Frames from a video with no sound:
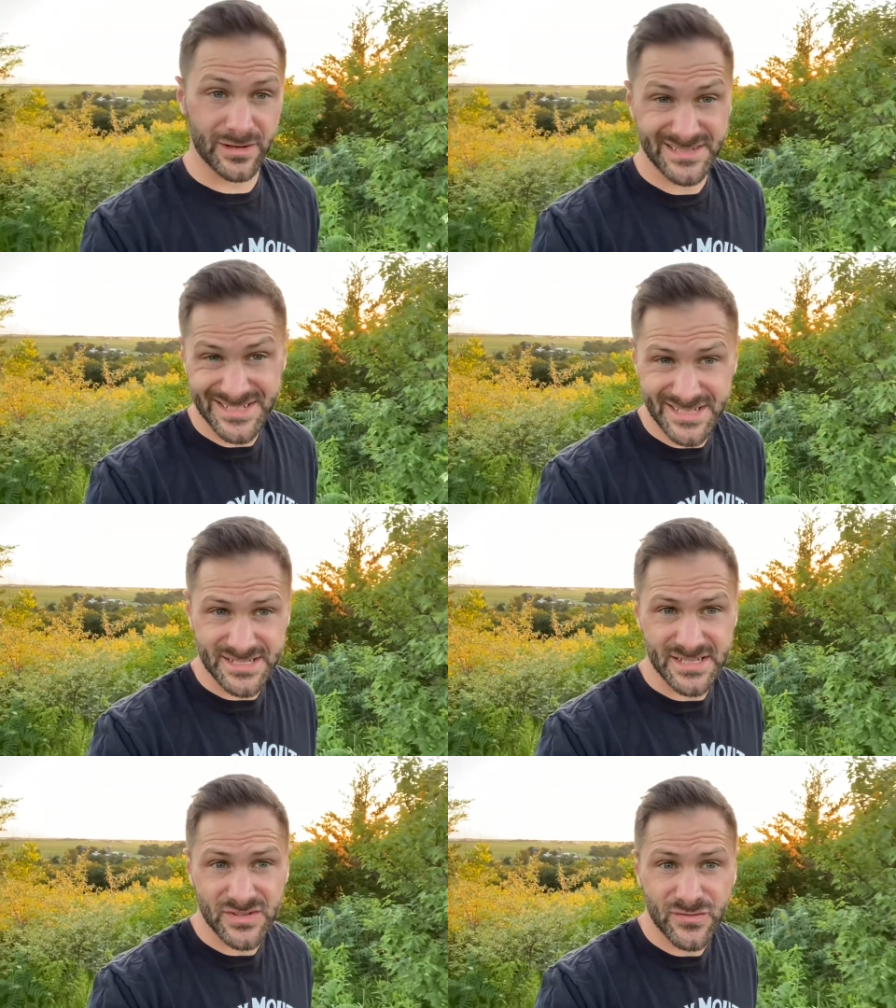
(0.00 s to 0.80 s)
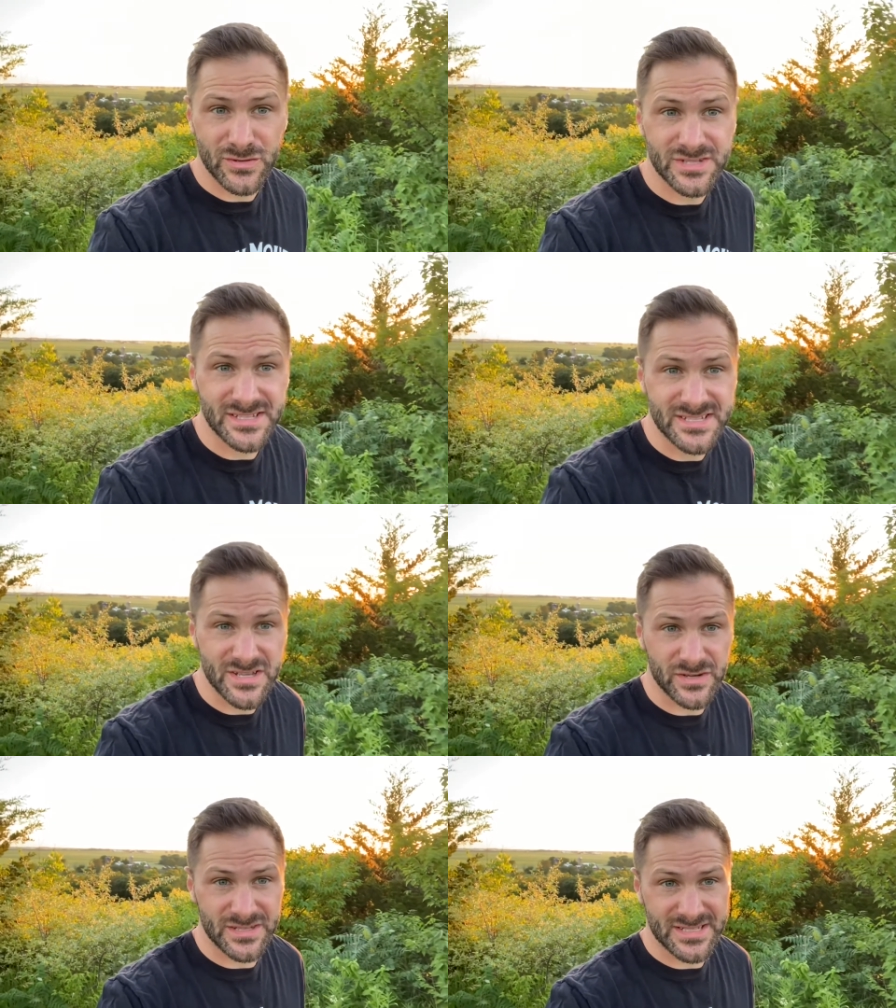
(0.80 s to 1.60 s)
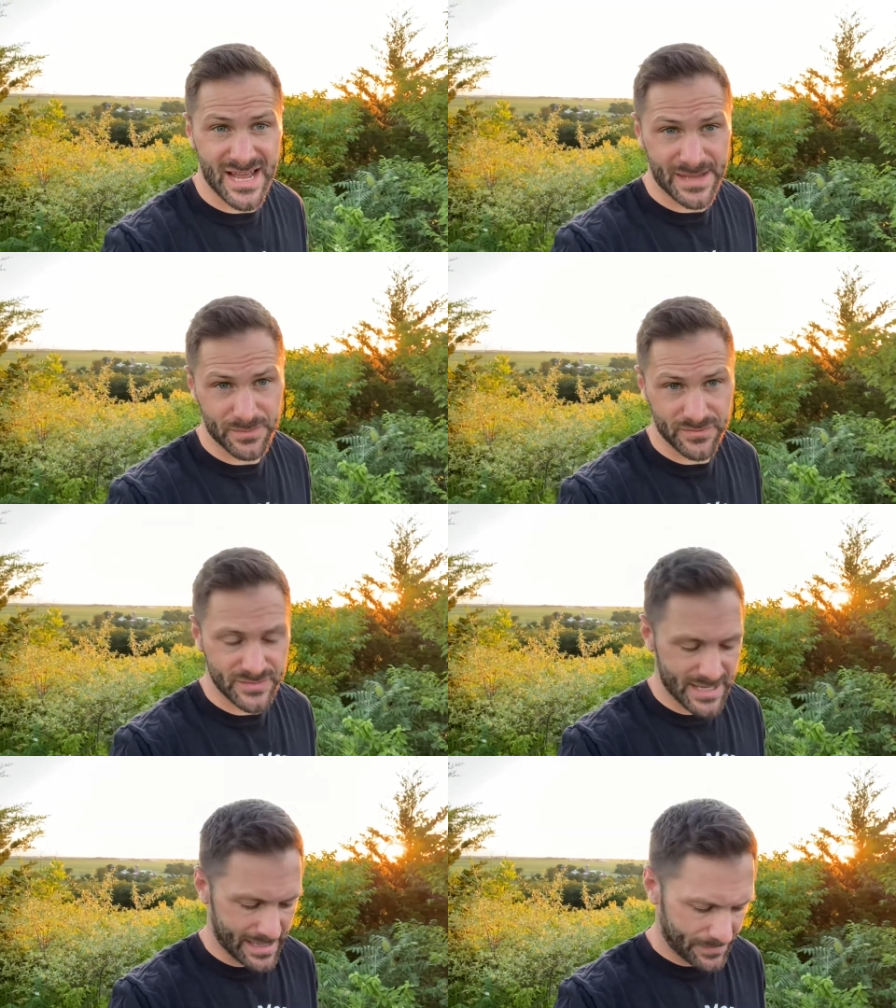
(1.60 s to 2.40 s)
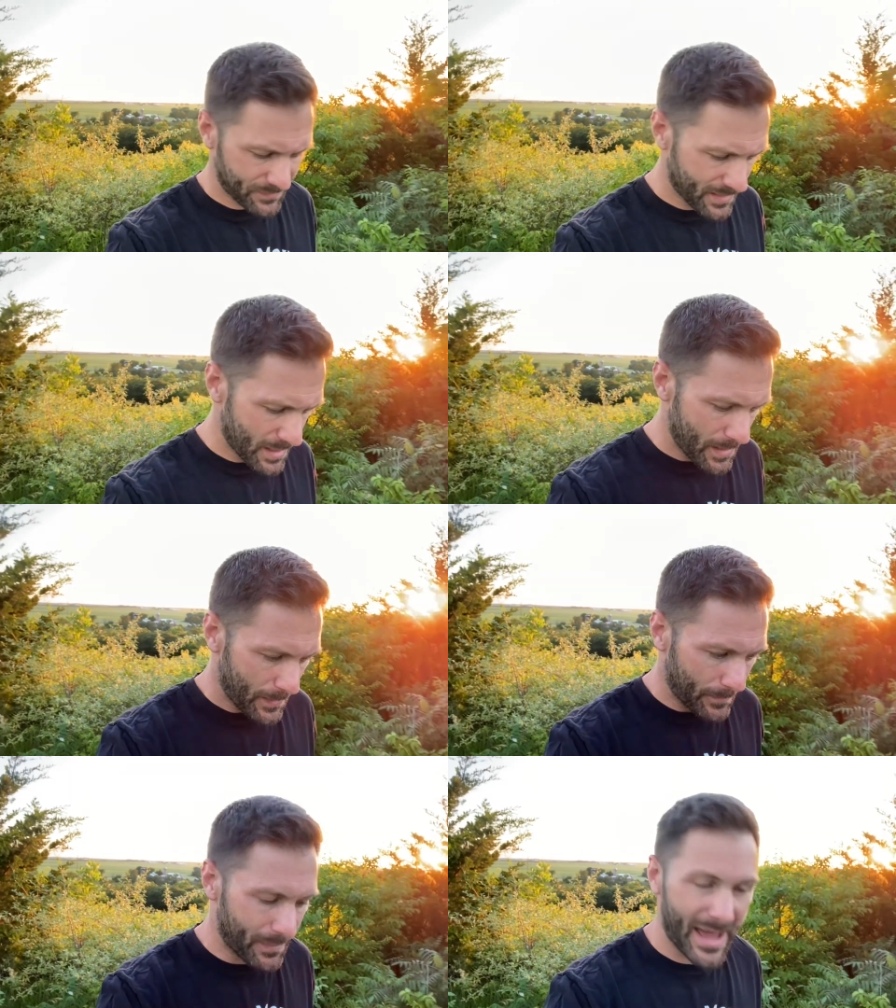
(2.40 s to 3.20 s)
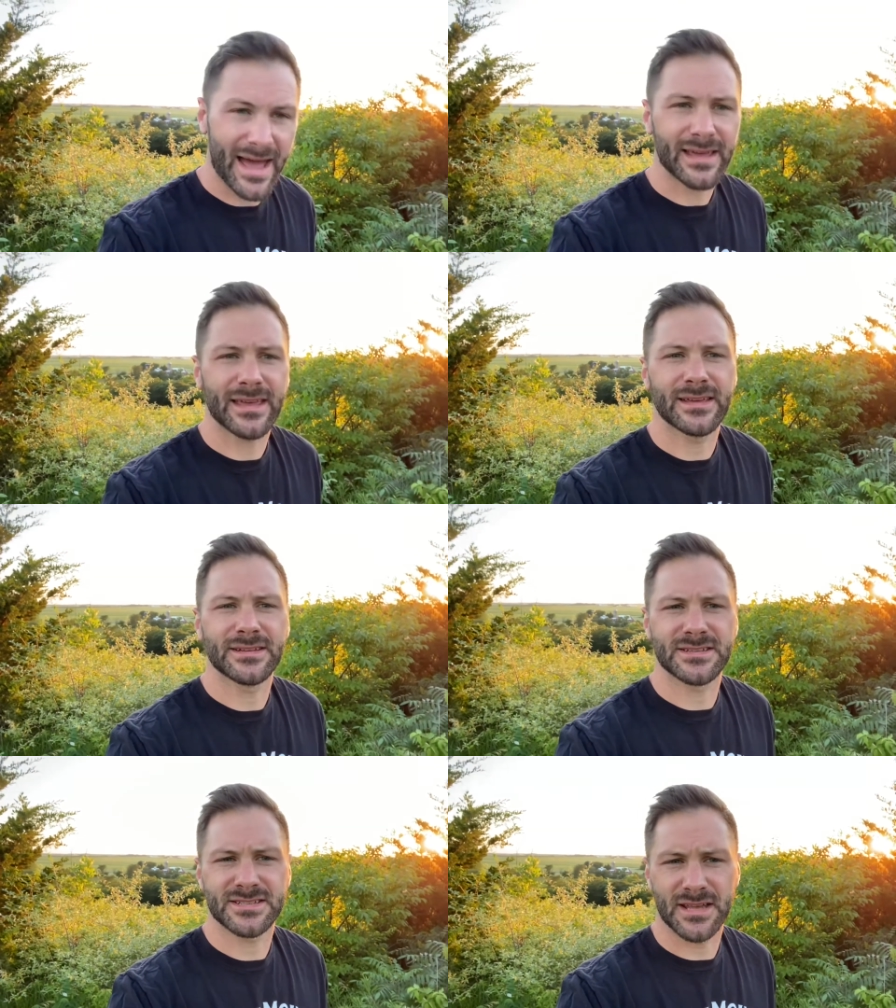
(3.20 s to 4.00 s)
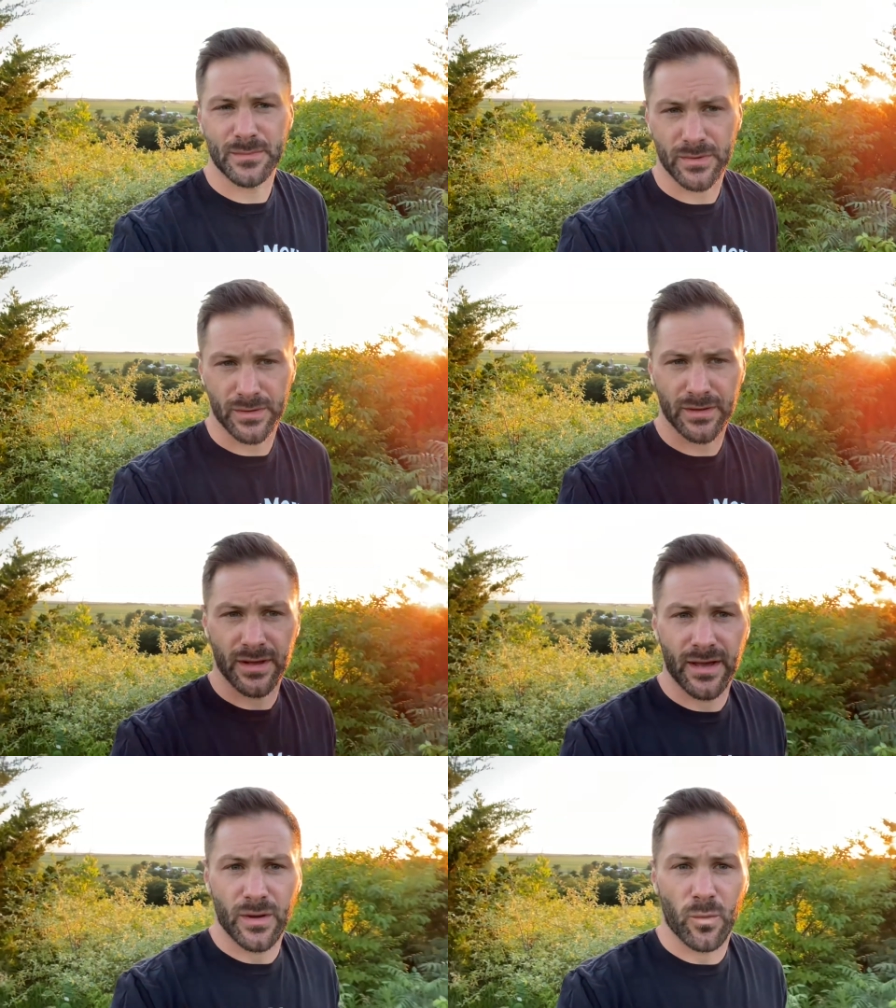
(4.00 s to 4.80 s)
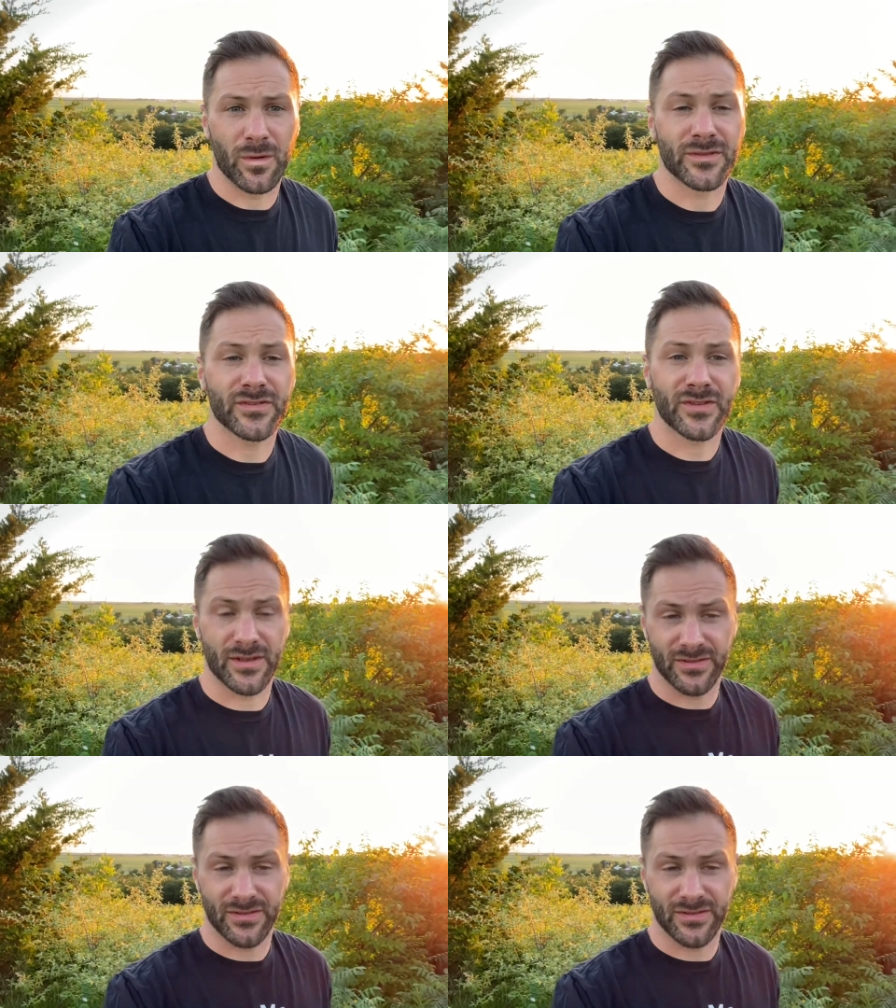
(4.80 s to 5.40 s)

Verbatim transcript: instance, let's first consider the time of day. Back in December, when the sun